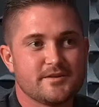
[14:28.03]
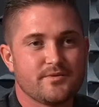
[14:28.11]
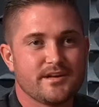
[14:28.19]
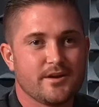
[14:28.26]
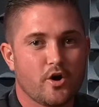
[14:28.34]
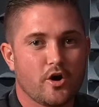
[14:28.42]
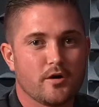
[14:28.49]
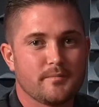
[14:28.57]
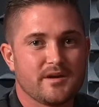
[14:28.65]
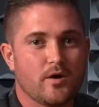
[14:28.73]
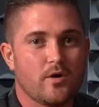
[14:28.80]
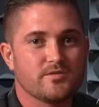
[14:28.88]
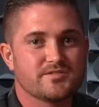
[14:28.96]
do any harm.
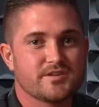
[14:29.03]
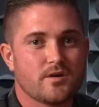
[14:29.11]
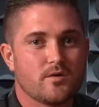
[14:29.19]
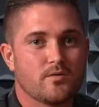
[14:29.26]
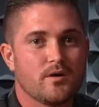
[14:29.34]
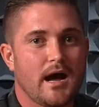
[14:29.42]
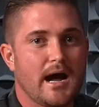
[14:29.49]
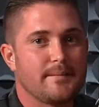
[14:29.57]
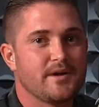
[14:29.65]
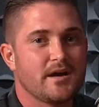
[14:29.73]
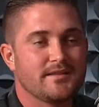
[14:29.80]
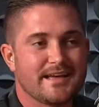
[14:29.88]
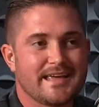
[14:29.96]
And also I'm
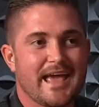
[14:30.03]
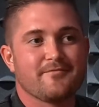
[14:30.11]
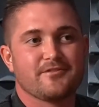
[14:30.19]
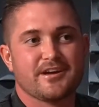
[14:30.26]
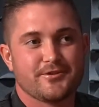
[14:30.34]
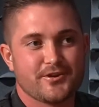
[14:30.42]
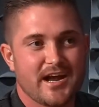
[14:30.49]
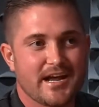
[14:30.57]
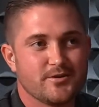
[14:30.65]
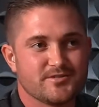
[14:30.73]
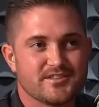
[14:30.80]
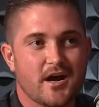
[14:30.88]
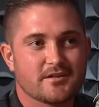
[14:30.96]
not like every other guy
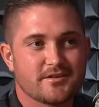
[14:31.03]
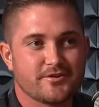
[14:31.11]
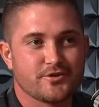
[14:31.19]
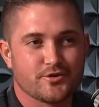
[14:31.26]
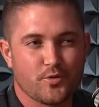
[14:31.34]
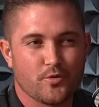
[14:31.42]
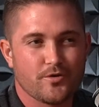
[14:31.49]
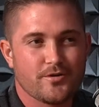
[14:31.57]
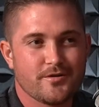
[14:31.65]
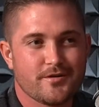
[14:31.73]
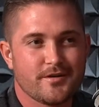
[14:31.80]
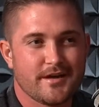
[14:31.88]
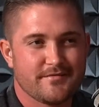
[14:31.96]
who's knocked on your door,
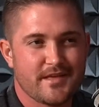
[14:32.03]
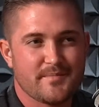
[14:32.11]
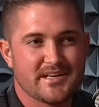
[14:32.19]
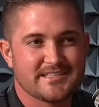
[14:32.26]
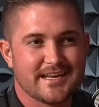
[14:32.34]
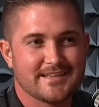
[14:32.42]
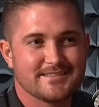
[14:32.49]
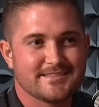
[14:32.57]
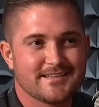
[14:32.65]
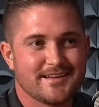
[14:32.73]
if that makes sense.